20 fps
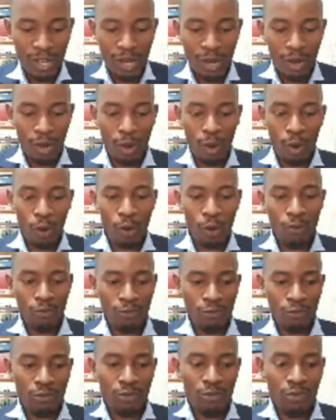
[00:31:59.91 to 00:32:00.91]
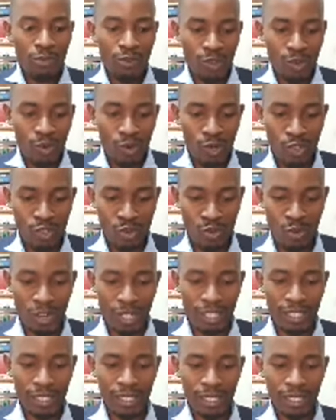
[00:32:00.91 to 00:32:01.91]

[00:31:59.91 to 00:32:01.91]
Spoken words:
of contract.